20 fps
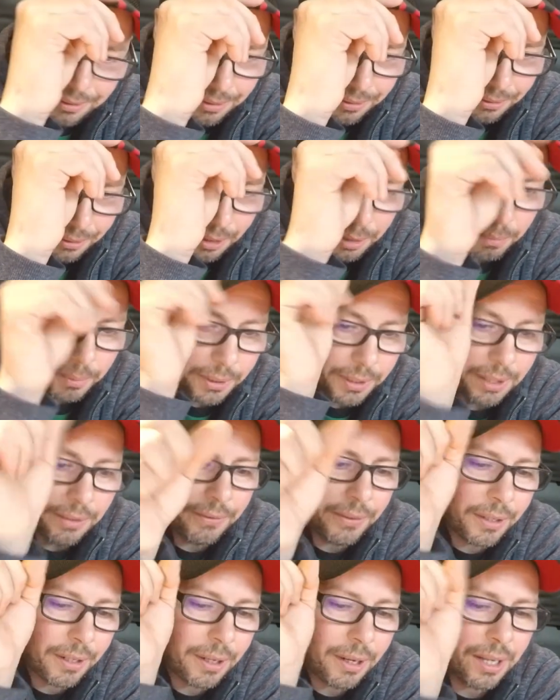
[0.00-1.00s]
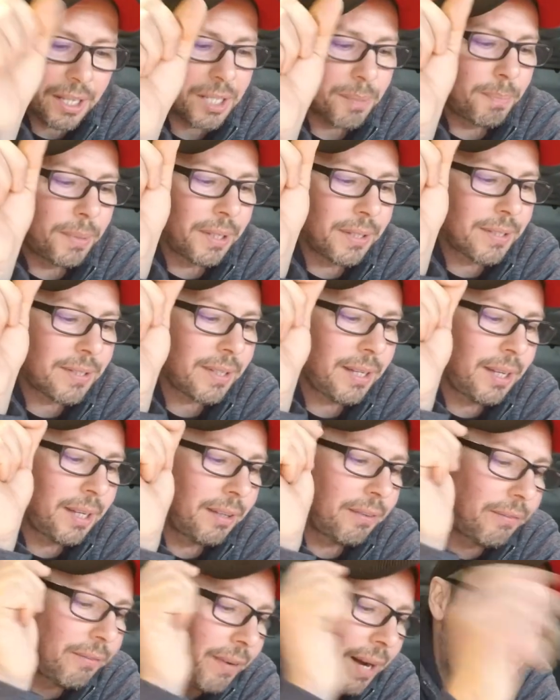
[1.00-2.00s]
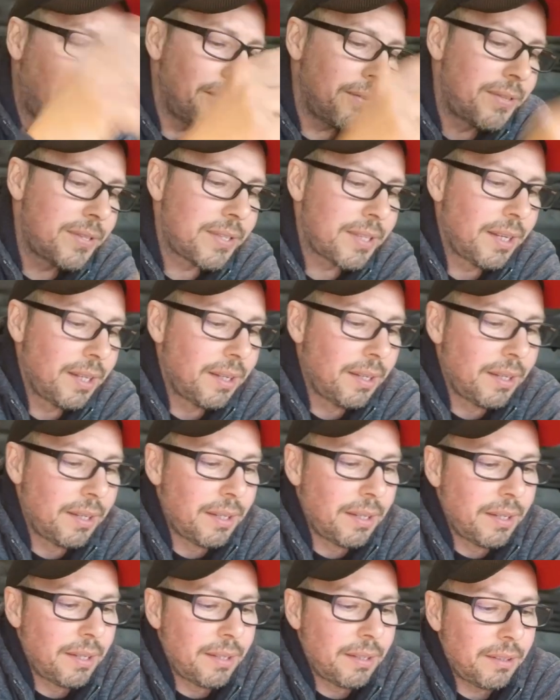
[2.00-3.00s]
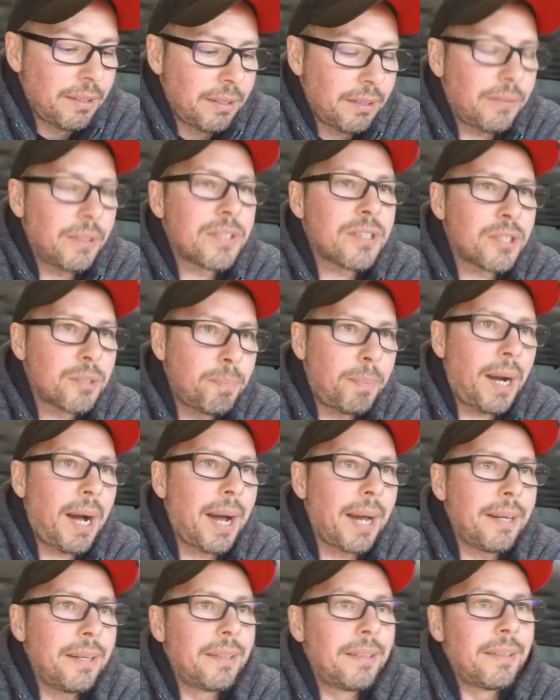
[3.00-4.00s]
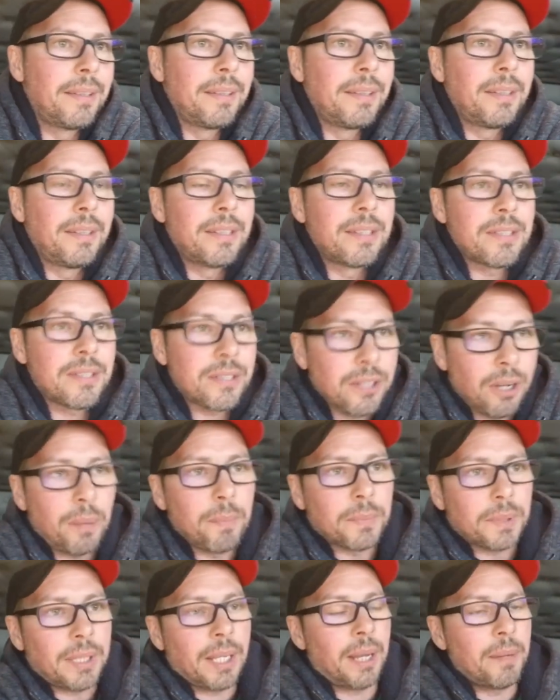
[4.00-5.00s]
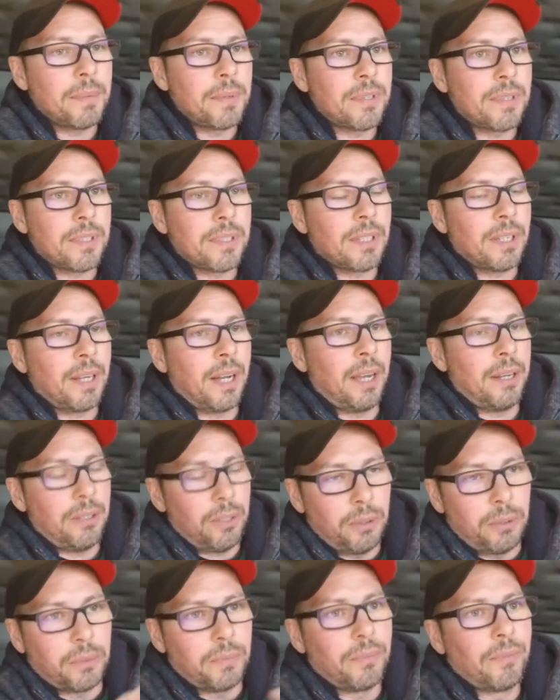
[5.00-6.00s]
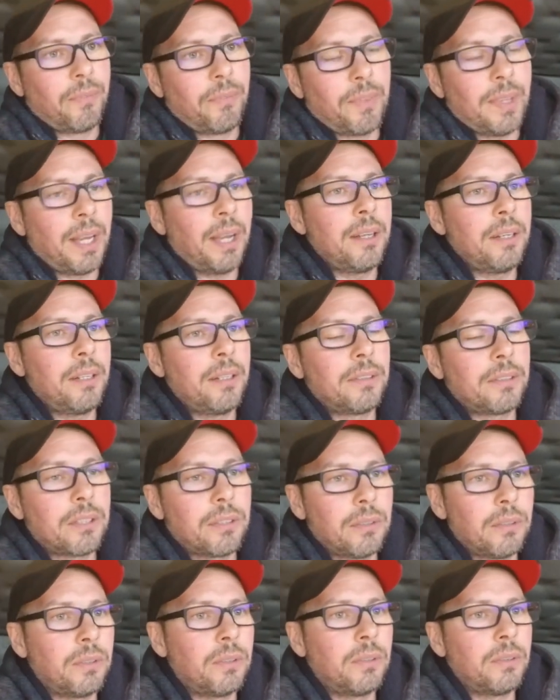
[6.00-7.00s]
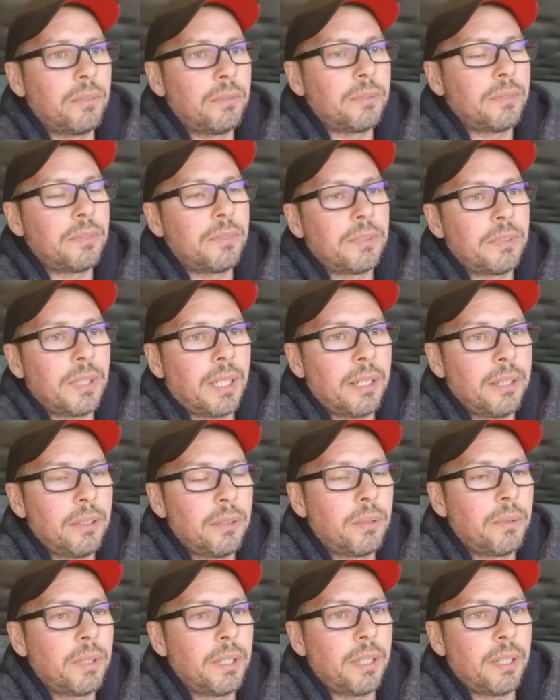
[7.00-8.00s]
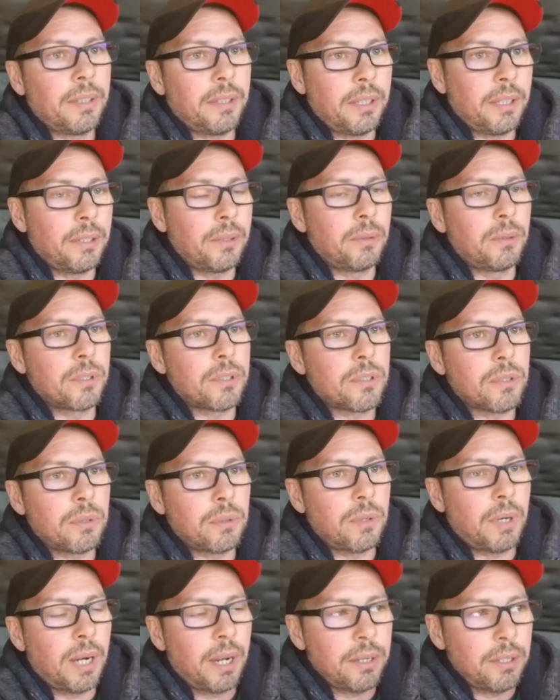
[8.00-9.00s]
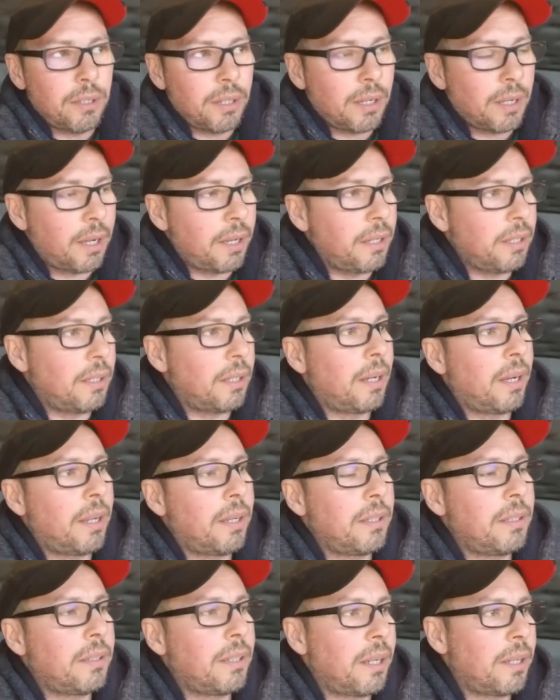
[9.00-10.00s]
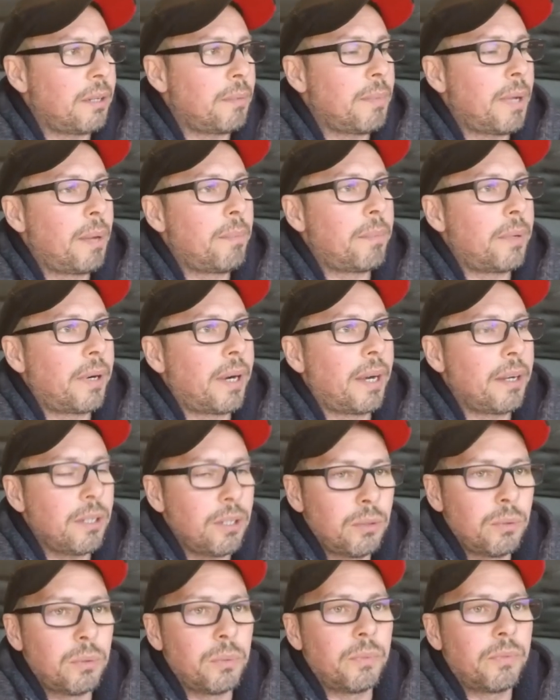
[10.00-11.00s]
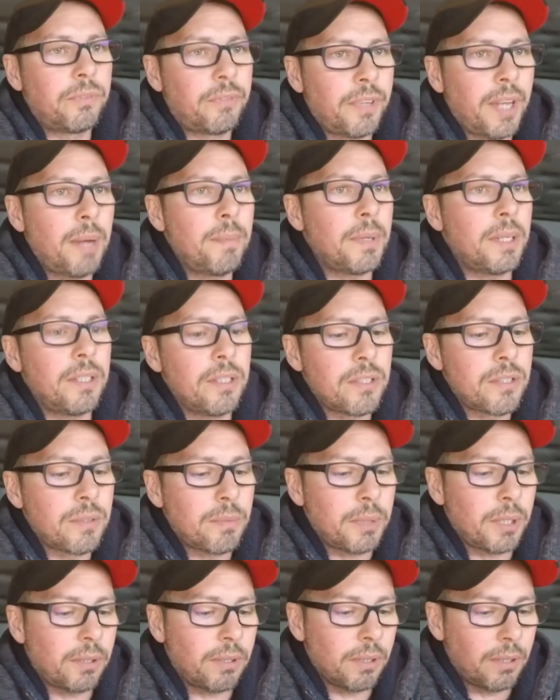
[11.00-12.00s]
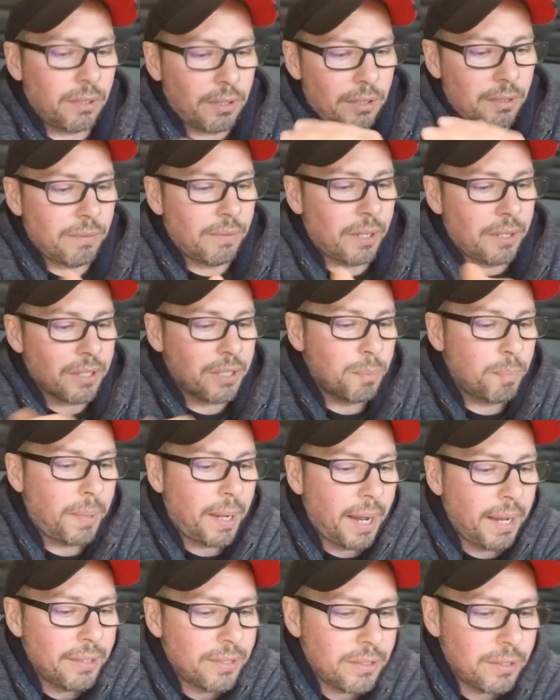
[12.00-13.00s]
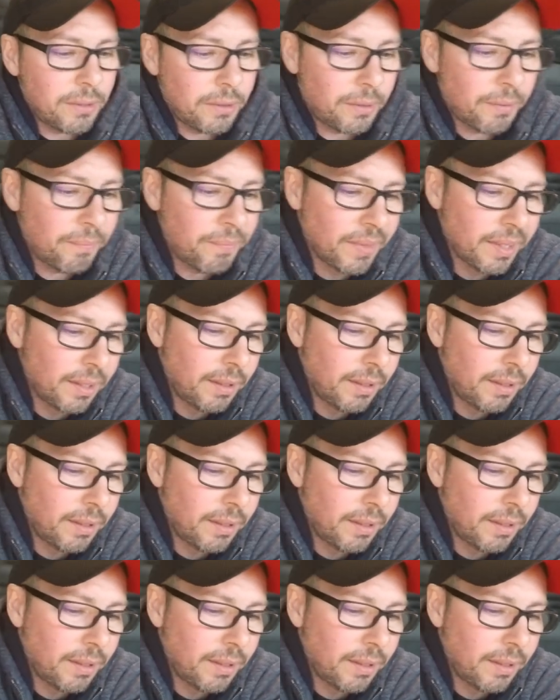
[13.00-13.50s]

Horrible. Even husbands and wives, it was a spy. Sometimes, I know, and also I remember, I knew families, because it was a spies, you know,